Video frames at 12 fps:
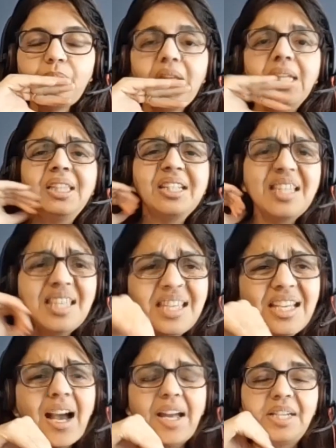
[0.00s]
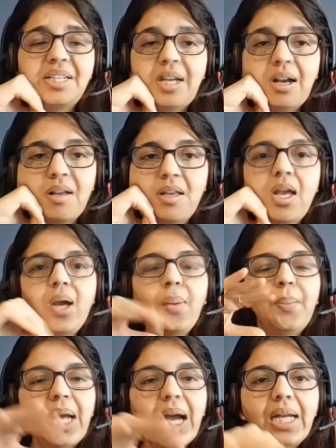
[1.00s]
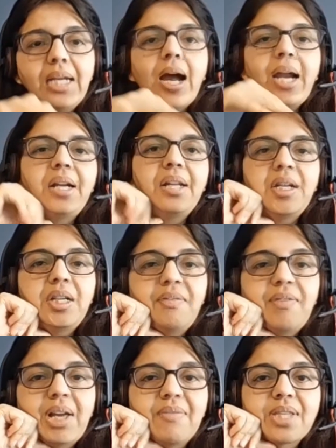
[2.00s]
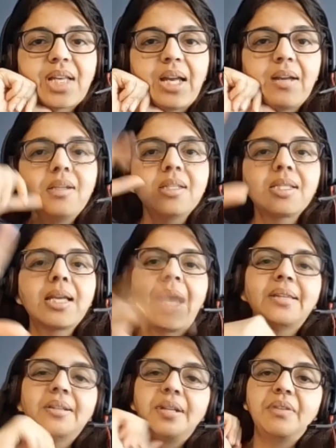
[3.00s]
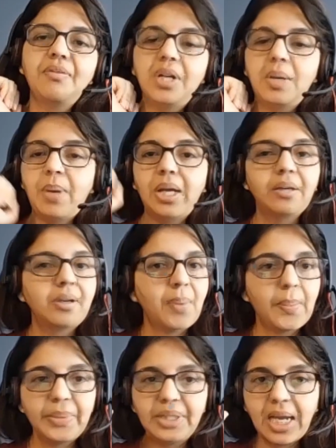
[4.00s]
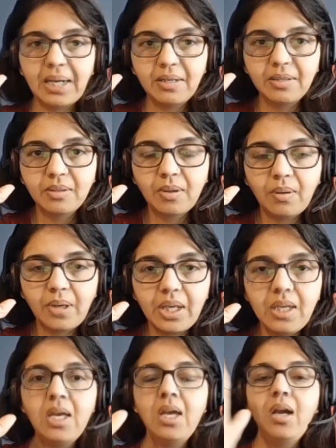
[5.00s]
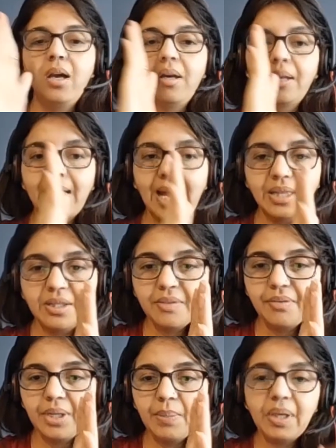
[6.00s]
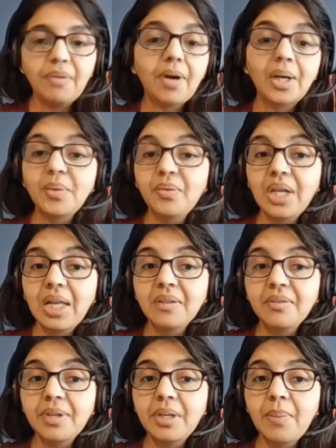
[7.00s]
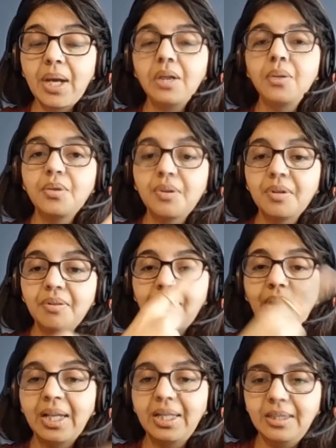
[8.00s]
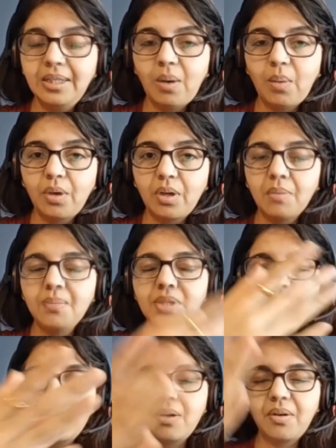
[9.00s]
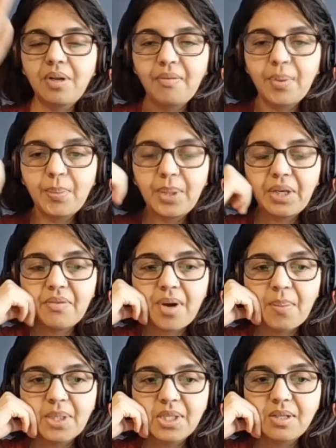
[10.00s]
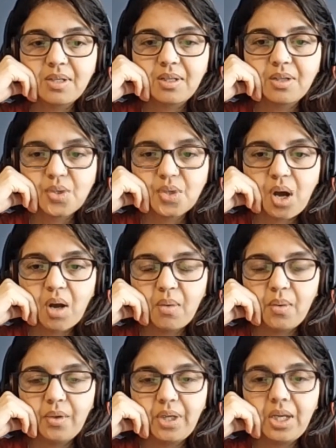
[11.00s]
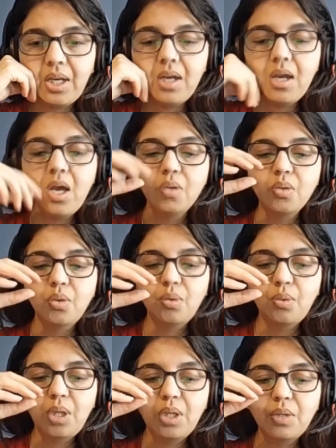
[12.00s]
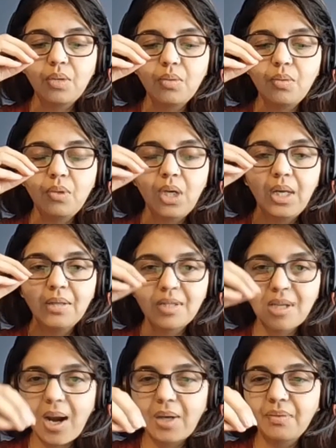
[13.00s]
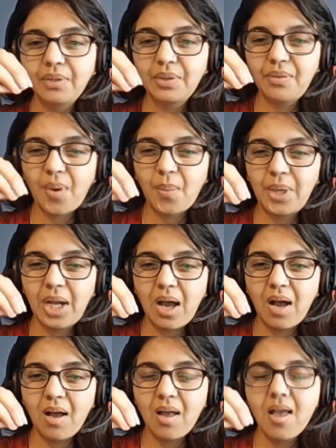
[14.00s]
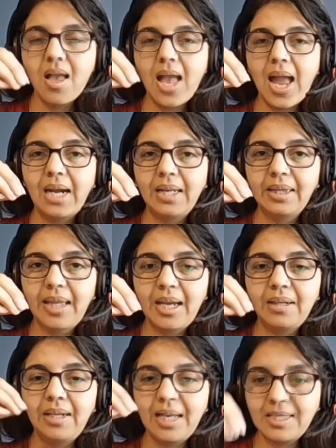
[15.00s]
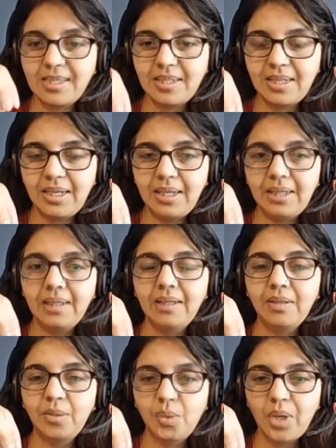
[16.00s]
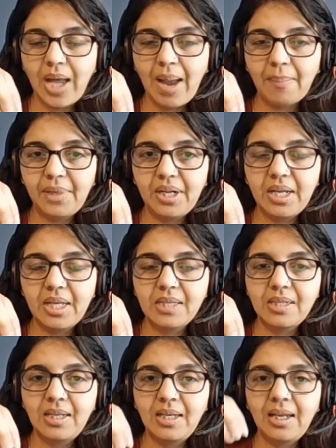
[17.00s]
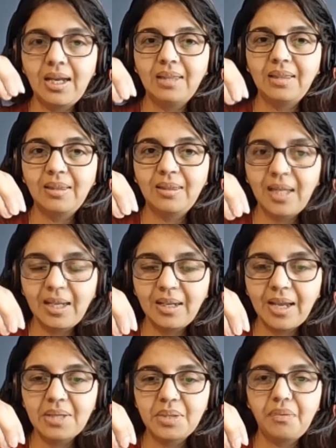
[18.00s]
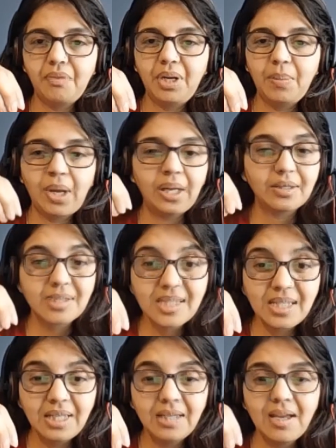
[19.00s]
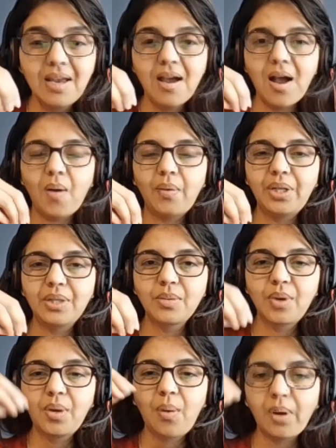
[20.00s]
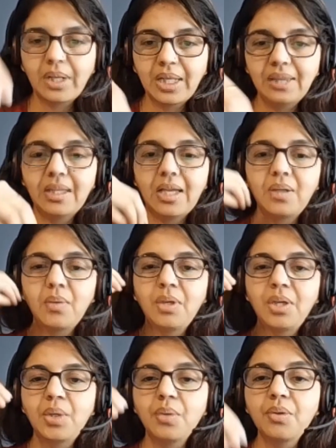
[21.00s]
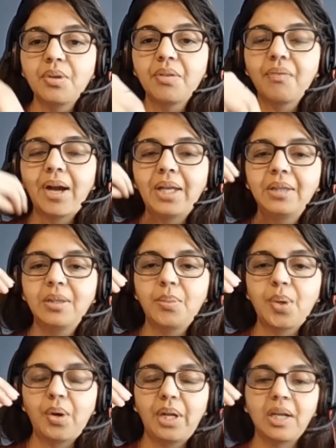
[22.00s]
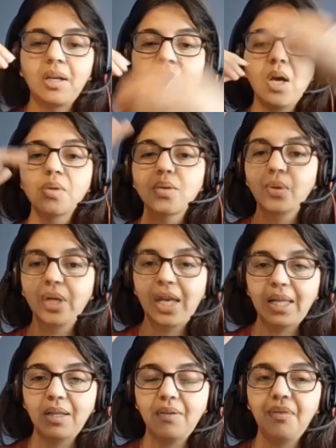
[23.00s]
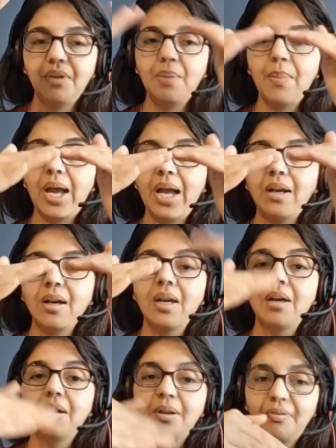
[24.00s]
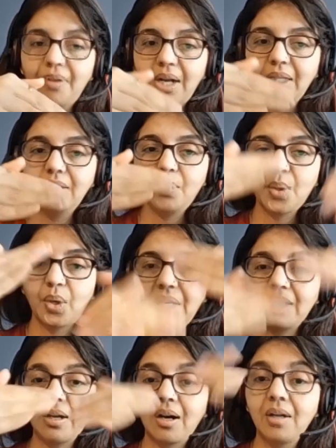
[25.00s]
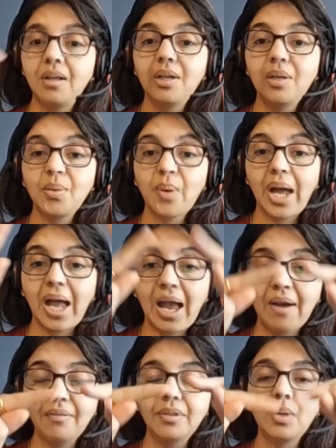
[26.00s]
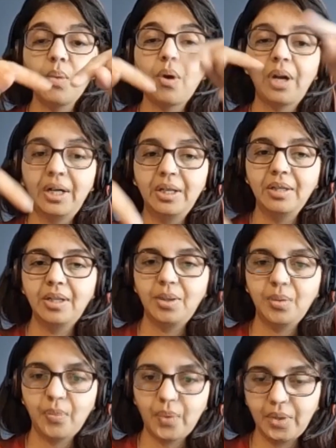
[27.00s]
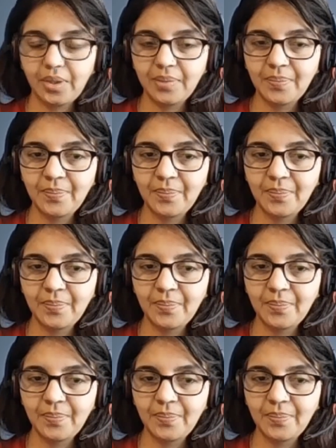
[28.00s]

The key idea behind iterative life cycle is gathering feedback. Remember that. Okay. Gather feedback. Why do we gather feedback? To refine the outcome. Say you're developing a pharmaceutical drug. Okay. So you need to start with a formula and then test it, do lab testing, and then gather feedback. See how it is going on, and then you need to refine the product. So gather feedback, refine the product until you have the quality that you want.